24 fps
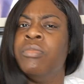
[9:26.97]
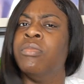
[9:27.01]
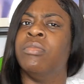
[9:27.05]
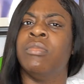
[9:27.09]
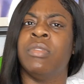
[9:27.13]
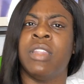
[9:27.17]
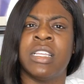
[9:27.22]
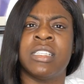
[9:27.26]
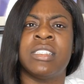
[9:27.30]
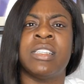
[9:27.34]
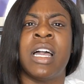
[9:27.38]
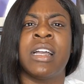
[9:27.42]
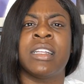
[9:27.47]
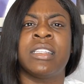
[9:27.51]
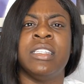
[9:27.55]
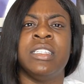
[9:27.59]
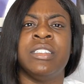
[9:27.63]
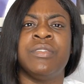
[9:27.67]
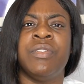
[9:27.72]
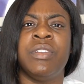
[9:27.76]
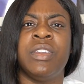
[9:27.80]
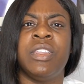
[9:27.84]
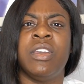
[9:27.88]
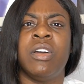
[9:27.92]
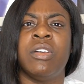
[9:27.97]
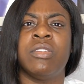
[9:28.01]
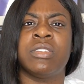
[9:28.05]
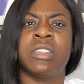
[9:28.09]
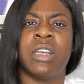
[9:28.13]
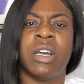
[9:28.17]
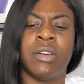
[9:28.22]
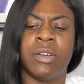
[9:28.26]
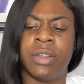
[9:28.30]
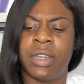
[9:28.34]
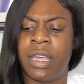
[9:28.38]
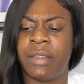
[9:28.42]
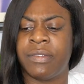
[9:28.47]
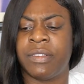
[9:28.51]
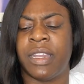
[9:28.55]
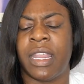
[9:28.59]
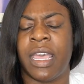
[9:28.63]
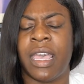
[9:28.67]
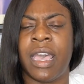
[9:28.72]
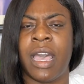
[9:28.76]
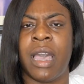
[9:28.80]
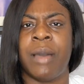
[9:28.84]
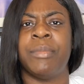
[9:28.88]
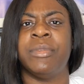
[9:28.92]
let's knock these videos out. And after
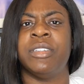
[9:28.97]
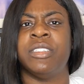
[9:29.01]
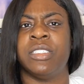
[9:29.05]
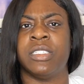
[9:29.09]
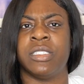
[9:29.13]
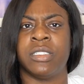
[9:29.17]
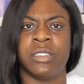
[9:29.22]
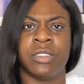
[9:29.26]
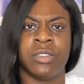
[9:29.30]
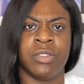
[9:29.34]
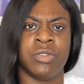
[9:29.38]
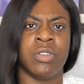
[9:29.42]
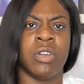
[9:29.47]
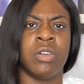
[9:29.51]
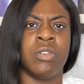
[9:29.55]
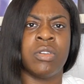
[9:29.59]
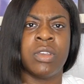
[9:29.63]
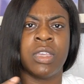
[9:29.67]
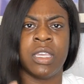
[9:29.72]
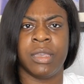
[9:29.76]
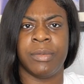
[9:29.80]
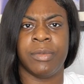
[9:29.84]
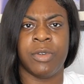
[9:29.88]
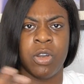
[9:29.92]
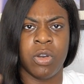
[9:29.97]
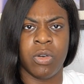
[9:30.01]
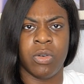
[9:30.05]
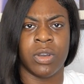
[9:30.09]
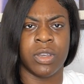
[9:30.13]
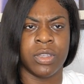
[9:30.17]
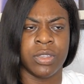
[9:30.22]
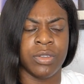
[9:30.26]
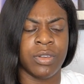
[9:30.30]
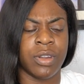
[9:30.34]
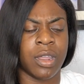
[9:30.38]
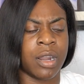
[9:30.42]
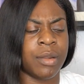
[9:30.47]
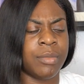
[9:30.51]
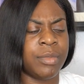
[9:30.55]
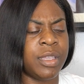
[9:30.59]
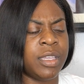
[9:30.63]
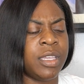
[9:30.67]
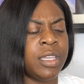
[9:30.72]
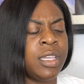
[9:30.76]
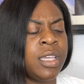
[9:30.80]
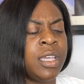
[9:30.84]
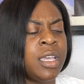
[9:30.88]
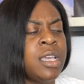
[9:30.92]
that, I'm going to just, you know, keep going. You know what I
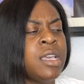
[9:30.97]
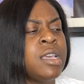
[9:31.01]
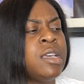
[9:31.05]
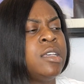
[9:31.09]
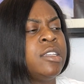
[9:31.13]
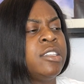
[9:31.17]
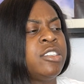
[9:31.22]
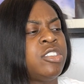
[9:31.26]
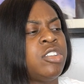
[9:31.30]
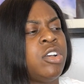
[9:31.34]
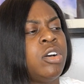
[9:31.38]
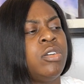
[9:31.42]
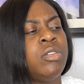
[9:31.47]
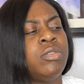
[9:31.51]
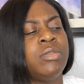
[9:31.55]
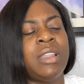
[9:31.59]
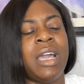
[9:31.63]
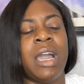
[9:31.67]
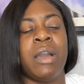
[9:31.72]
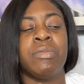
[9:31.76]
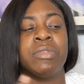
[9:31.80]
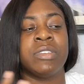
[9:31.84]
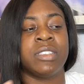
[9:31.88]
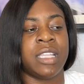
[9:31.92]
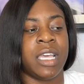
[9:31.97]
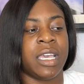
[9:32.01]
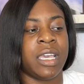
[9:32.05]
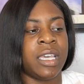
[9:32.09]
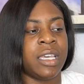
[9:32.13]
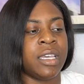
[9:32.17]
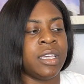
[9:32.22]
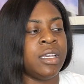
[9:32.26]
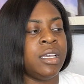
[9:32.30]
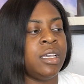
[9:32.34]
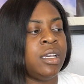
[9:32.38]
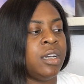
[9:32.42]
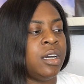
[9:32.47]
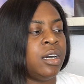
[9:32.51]
mean? So that was that.